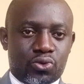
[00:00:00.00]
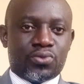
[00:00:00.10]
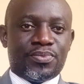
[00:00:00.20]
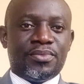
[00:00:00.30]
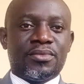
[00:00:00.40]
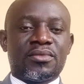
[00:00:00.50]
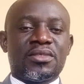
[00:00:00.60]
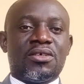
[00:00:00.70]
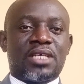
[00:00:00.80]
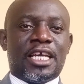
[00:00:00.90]
to.
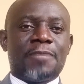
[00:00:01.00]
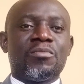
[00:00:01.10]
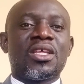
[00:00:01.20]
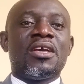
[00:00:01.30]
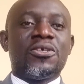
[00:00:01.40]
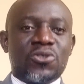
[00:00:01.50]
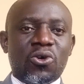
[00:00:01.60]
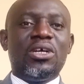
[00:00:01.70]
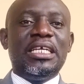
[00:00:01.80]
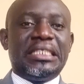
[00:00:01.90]
Okay,
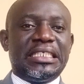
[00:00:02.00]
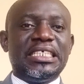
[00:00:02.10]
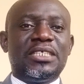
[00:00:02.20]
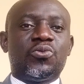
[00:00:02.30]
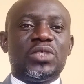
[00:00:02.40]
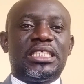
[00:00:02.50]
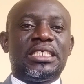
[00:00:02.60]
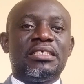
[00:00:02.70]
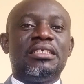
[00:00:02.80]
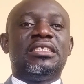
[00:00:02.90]
so it is with
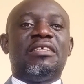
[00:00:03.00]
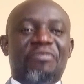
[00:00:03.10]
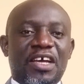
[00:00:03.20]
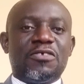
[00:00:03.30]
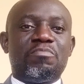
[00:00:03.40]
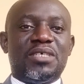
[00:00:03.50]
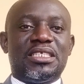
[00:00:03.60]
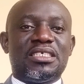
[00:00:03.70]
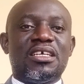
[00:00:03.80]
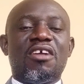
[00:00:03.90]

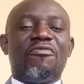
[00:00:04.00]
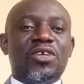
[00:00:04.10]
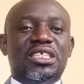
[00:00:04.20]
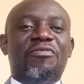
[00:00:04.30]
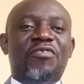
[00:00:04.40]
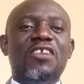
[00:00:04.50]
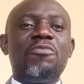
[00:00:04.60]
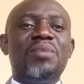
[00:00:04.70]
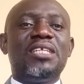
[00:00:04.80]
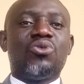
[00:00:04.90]
development. For
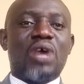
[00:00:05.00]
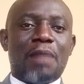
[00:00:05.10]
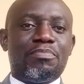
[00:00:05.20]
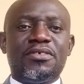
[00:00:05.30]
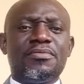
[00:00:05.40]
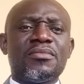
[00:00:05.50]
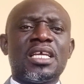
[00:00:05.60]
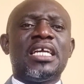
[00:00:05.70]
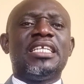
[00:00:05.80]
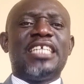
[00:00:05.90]
development to happen,
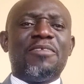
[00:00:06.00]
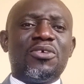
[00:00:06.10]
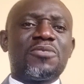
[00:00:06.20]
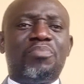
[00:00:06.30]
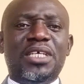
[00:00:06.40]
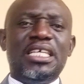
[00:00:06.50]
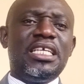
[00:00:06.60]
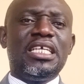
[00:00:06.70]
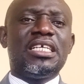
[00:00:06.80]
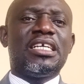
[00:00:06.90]
there must
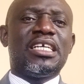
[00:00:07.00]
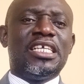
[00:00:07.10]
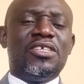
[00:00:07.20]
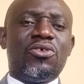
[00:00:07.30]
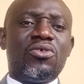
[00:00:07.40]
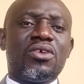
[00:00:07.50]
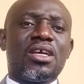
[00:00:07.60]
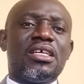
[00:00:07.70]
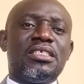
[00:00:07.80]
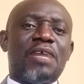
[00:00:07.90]
be,
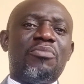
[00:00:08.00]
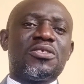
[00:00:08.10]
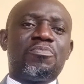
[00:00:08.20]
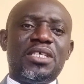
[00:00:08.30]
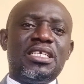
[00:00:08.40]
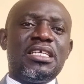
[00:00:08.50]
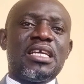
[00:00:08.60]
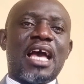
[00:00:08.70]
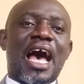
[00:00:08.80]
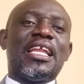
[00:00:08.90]
there must
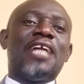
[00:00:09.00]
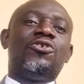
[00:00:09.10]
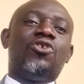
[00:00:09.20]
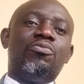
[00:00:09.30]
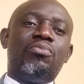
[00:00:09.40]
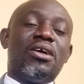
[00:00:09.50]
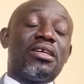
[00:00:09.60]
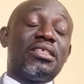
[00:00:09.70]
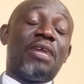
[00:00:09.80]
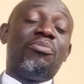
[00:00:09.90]
be an
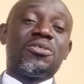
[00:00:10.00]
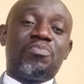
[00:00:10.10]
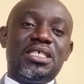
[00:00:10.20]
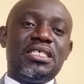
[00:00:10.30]
adoption